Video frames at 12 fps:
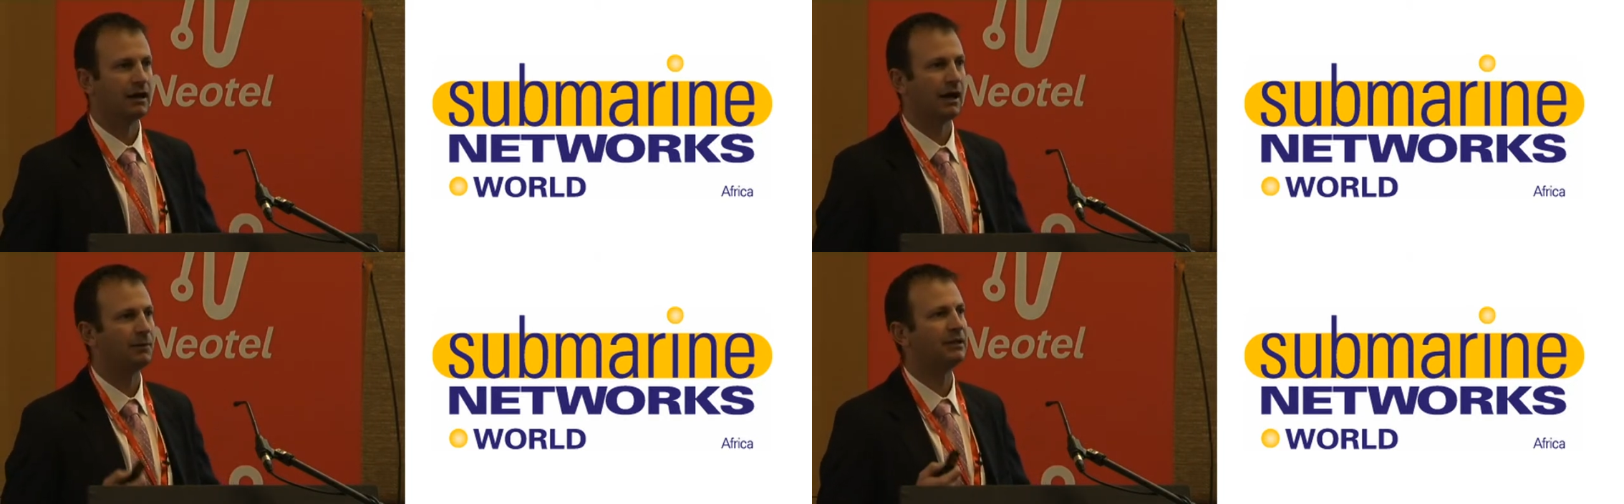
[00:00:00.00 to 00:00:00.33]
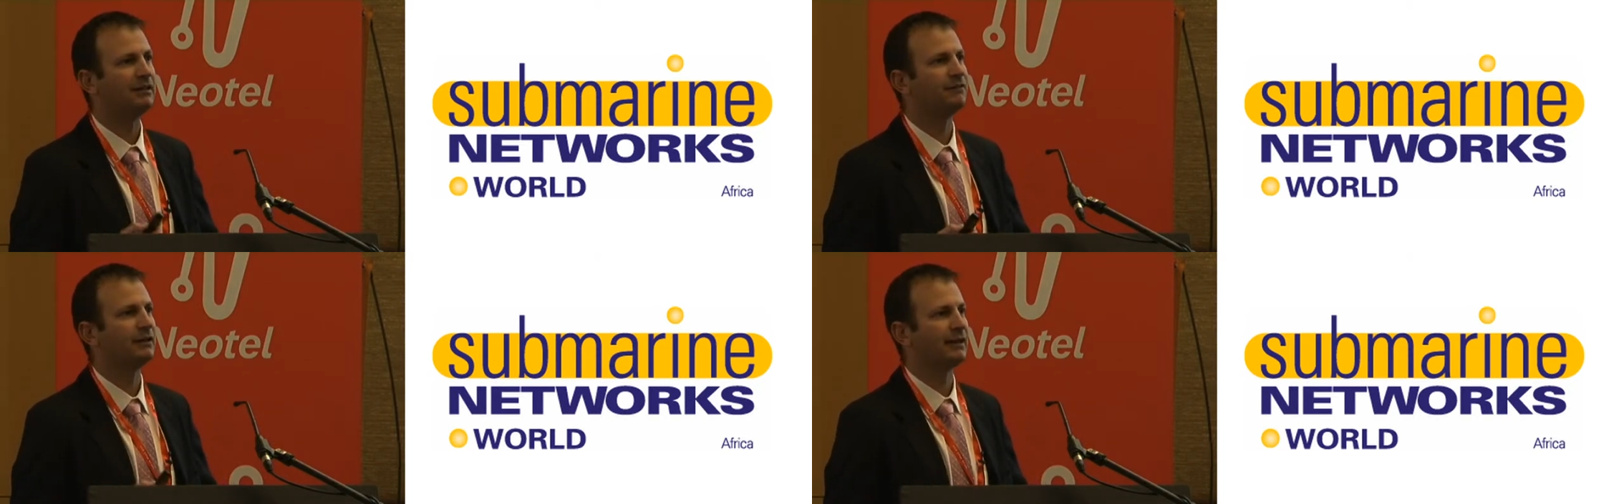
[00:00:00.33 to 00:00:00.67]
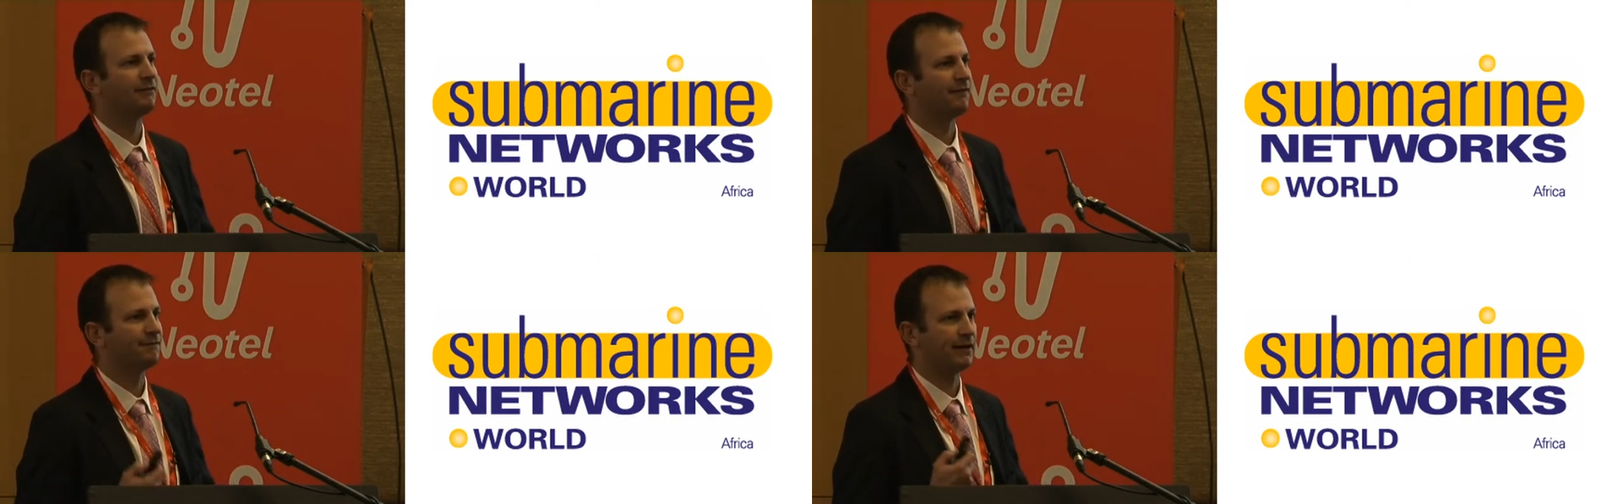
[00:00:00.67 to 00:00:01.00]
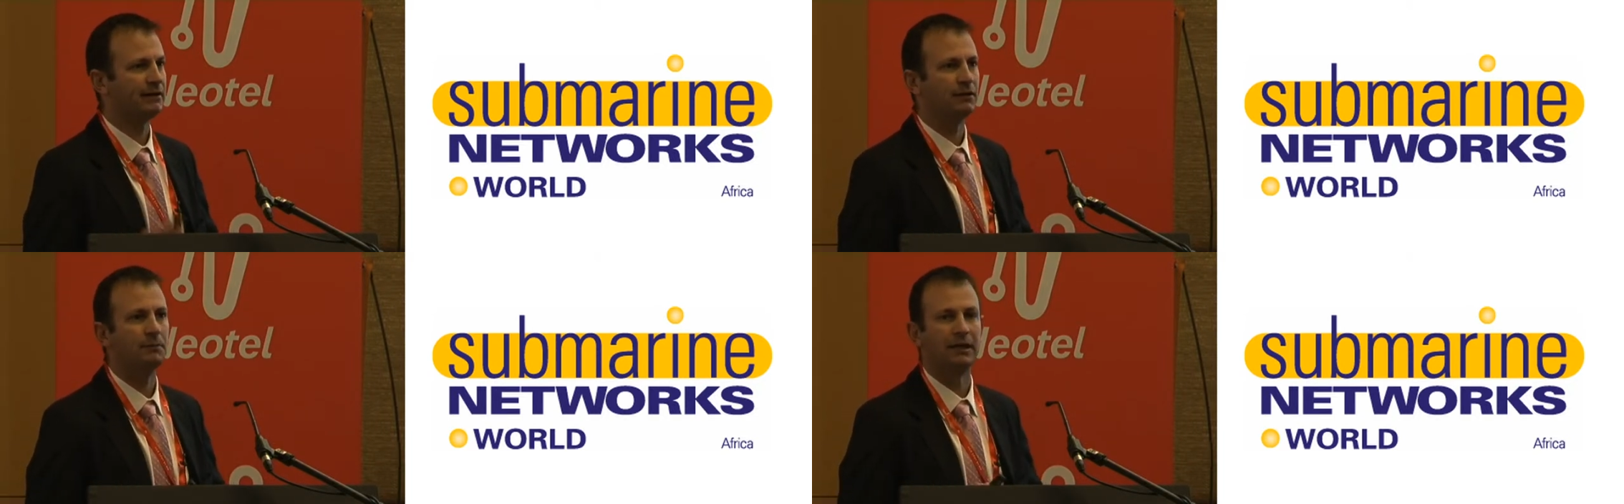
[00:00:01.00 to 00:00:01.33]
I believe it'll have a
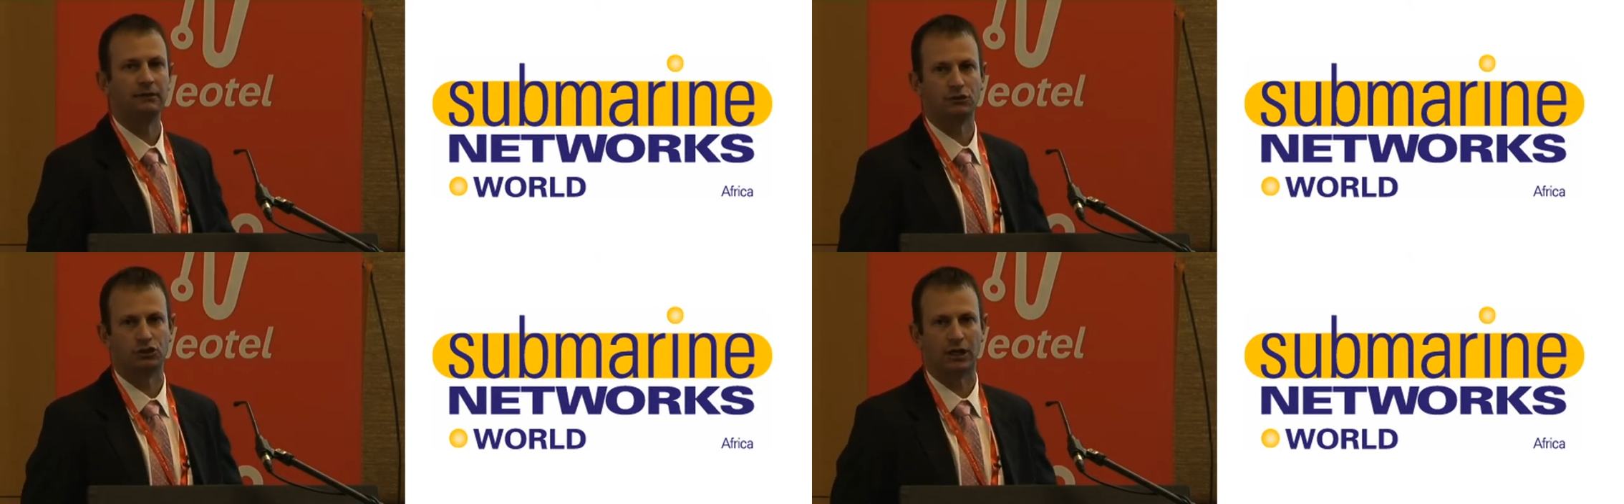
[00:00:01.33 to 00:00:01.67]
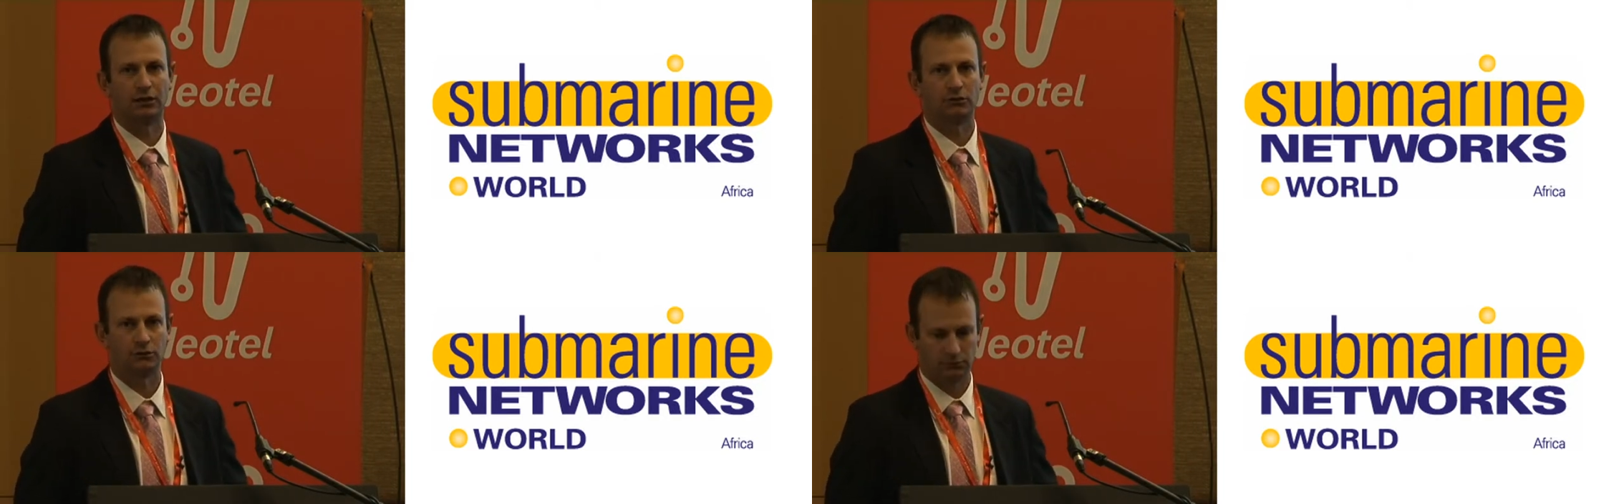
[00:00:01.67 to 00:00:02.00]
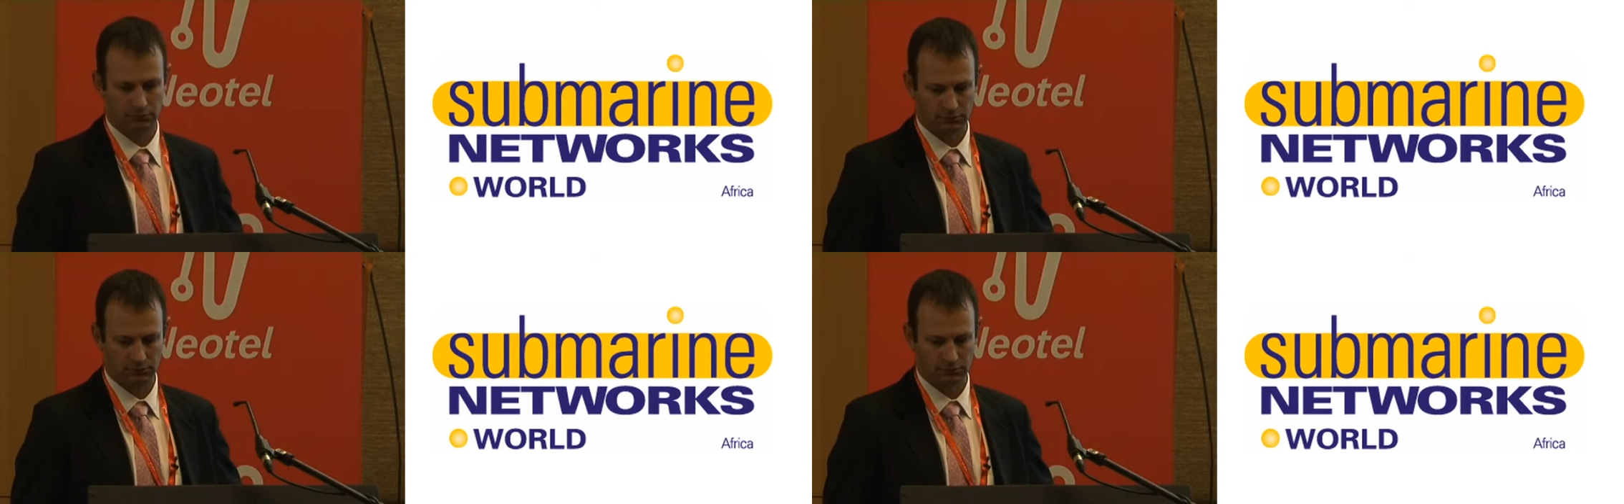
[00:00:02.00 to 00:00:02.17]
fundamental change.